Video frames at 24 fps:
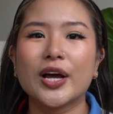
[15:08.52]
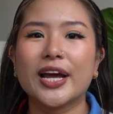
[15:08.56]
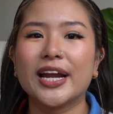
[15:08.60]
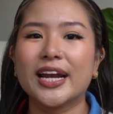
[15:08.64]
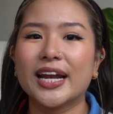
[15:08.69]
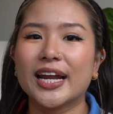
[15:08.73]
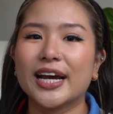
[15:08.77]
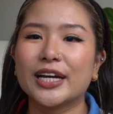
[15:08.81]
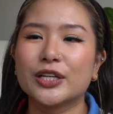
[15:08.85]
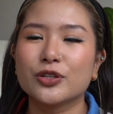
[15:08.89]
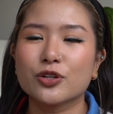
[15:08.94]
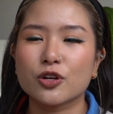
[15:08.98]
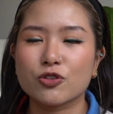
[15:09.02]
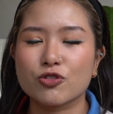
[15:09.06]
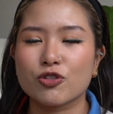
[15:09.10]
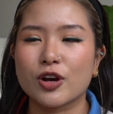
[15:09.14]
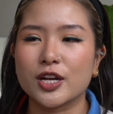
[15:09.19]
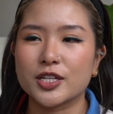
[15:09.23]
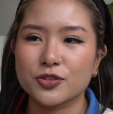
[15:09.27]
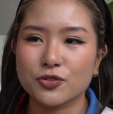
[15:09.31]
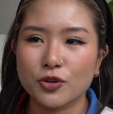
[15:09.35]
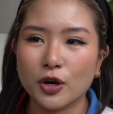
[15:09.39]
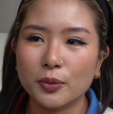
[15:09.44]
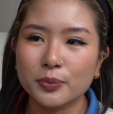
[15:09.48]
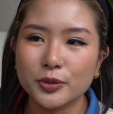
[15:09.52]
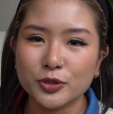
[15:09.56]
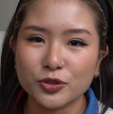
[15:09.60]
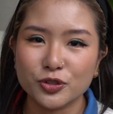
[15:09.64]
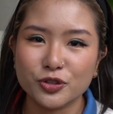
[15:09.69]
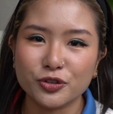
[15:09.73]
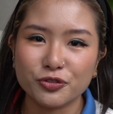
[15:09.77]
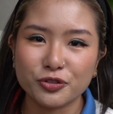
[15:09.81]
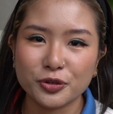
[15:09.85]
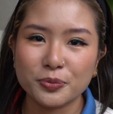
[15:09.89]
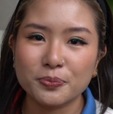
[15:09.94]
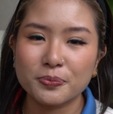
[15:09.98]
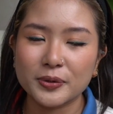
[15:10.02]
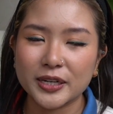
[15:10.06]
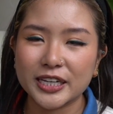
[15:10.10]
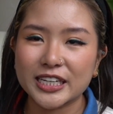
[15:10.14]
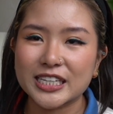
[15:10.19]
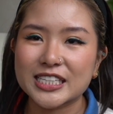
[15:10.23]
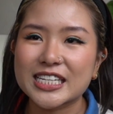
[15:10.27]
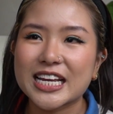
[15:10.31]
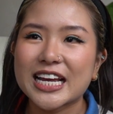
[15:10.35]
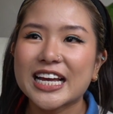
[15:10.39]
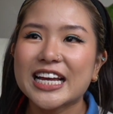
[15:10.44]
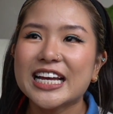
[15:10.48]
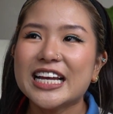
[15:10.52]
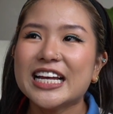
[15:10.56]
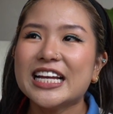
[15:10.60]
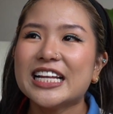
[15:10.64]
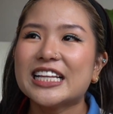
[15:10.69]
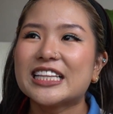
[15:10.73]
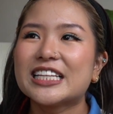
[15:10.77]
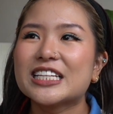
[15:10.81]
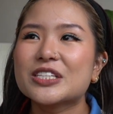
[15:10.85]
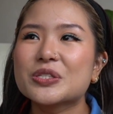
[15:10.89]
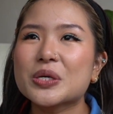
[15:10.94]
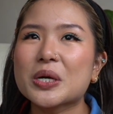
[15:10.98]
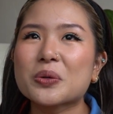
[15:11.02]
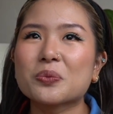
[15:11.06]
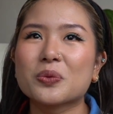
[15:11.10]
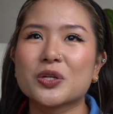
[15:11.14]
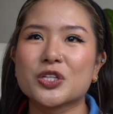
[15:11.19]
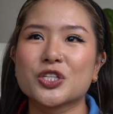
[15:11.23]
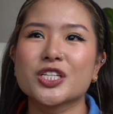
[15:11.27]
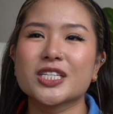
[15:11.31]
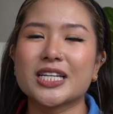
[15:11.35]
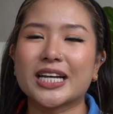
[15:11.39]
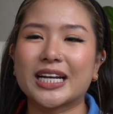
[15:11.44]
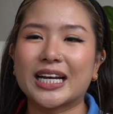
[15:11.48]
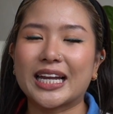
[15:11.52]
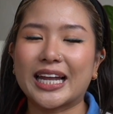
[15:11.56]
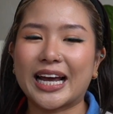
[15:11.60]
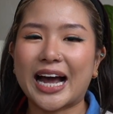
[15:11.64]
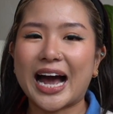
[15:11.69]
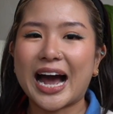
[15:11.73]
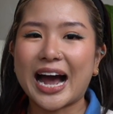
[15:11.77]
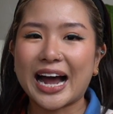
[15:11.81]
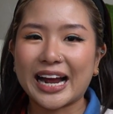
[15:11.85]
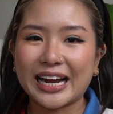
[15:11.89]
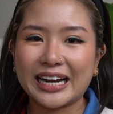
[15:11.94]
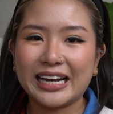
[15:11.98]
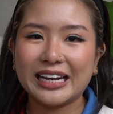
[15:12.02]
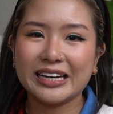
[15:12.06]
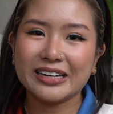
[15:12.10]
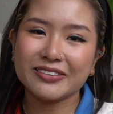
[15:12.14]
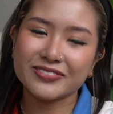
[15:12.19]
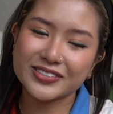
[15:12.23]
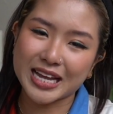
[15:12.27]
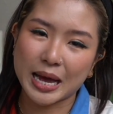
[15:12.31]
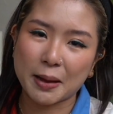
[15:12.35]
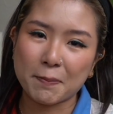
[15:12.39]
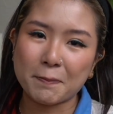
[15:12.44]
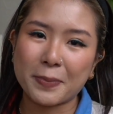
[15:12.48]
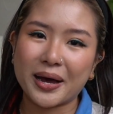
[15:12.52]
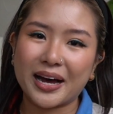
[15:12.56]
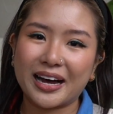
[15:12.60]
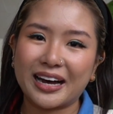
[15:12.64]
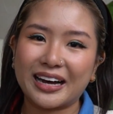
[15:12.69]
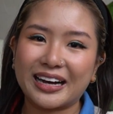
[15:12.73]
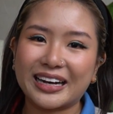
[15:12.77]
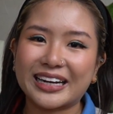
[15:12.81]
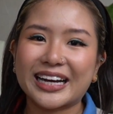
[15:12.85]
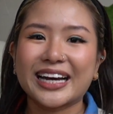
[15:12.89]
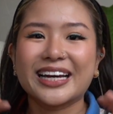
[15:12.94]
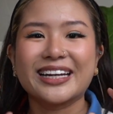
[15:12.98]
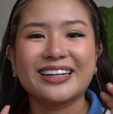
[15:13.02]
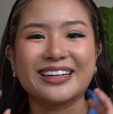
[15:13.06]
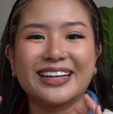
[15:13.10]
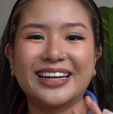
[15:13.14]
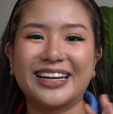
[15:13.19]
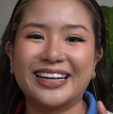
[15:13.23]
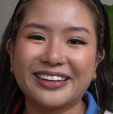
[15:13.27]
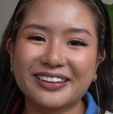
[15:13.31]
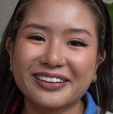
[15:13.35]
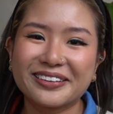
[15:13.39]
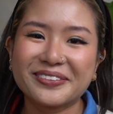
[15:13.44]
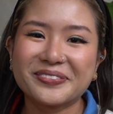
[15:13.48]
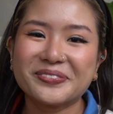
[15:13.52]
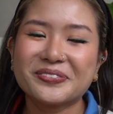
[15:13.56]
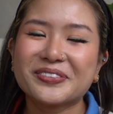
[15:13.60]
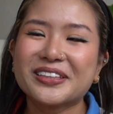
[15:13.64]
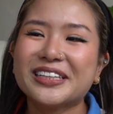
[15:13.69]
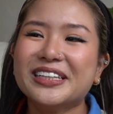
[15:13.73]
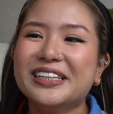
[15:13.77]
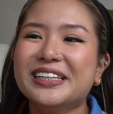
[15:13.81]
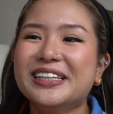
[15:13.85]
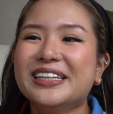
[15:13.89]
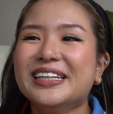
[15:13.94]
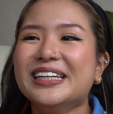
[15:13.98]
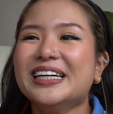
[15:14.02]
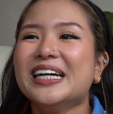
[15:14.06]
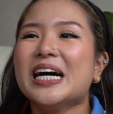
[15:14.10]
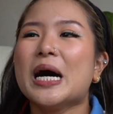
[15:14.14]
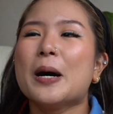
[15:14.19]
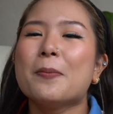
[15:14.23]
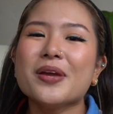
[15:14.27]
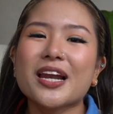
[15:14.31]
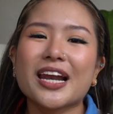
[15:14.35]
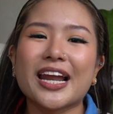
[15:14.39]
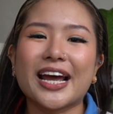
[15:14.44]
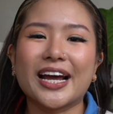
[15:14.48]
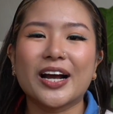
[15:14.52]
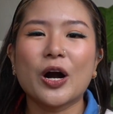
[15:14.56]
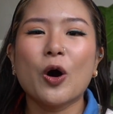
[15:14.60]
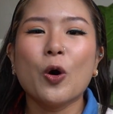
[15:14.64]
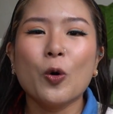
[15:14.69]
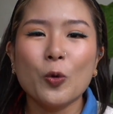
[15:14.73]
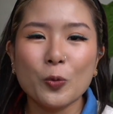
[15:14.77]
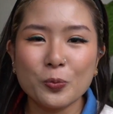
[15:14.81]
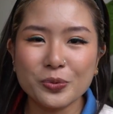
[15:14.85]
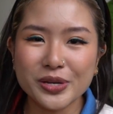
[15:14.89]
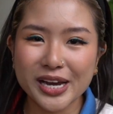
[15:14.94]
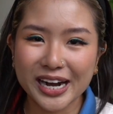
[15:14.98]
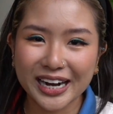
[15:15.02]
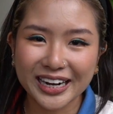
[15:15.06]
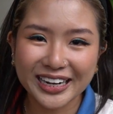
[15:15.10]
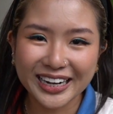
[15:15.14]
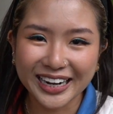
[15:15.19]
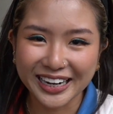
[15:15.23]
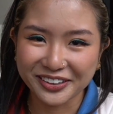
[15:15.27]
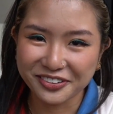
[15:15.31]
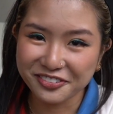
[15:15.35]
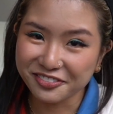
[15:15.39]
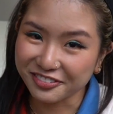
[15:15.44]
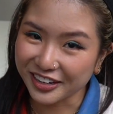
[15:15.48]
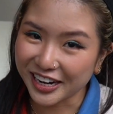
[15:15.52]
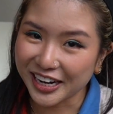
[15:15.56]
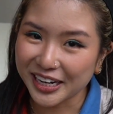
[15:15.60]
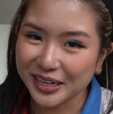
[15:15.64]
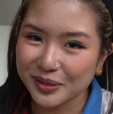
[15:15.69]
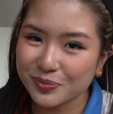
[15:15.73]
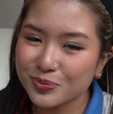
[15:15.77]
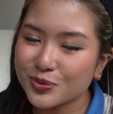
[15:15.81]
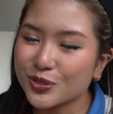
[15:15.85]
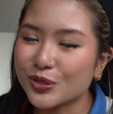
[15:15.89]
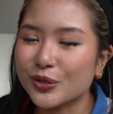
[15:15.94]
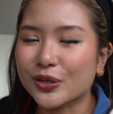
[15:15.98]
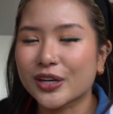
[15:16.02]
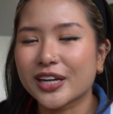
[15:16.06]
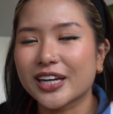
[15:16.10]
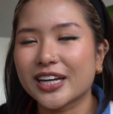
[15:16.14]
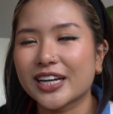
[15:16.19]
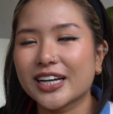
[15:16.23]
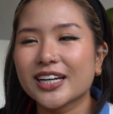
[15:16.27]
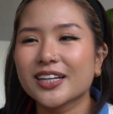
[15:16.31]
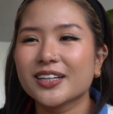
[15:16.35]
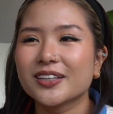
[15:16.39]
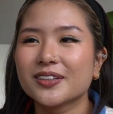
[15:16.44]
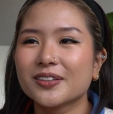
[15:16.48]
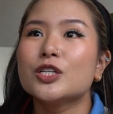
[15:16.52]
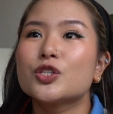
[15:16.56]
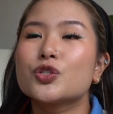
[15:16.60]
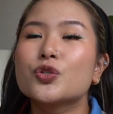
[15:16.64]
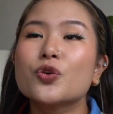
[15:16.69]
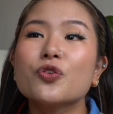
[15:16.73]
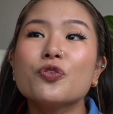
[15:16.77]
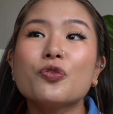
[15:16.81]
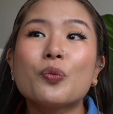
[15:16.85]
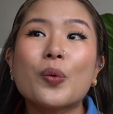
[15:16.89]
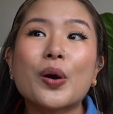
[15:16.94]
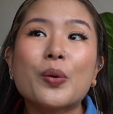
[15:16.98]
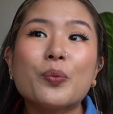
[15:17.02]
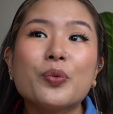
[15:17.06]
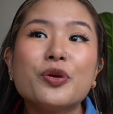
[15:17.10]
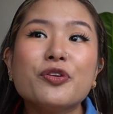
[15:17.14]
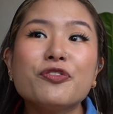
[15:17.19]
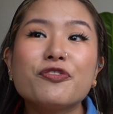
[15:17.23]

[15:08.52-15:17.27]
and like you're transformed into different place. This one was just like a like I love Sapa kind of like a bit like Obyang kind of vibes, okay? So when we